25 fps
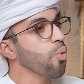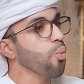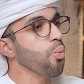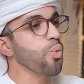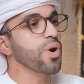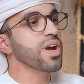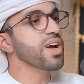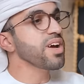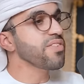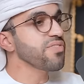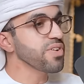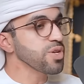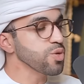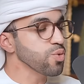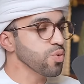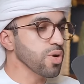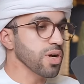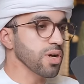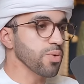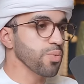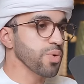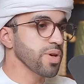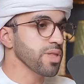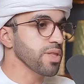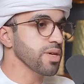wherever you
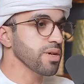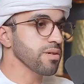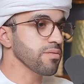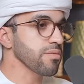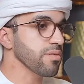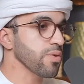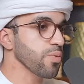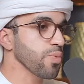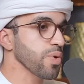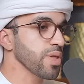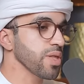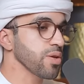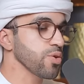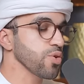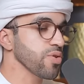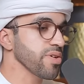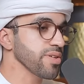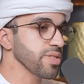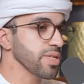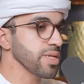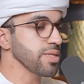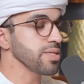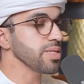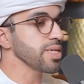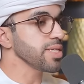are, whether whether
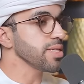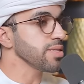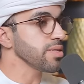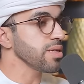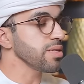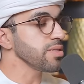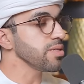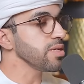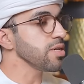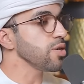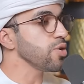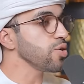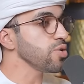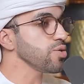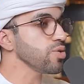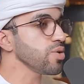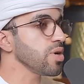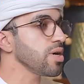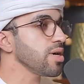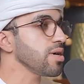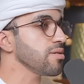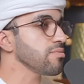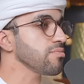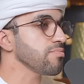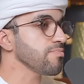you're an Indian in India or
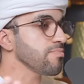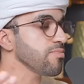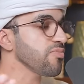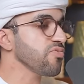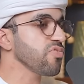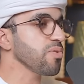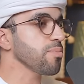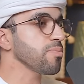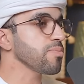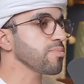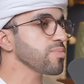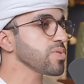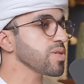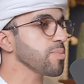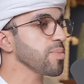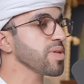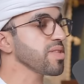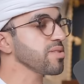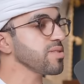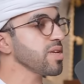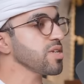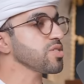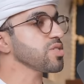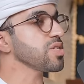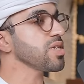you are from some
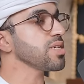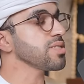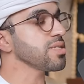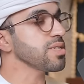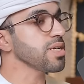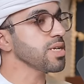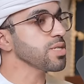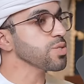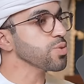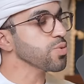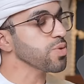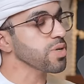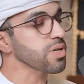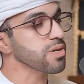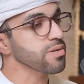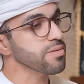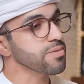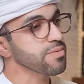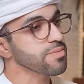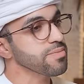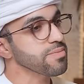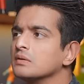other nationality elsewhere.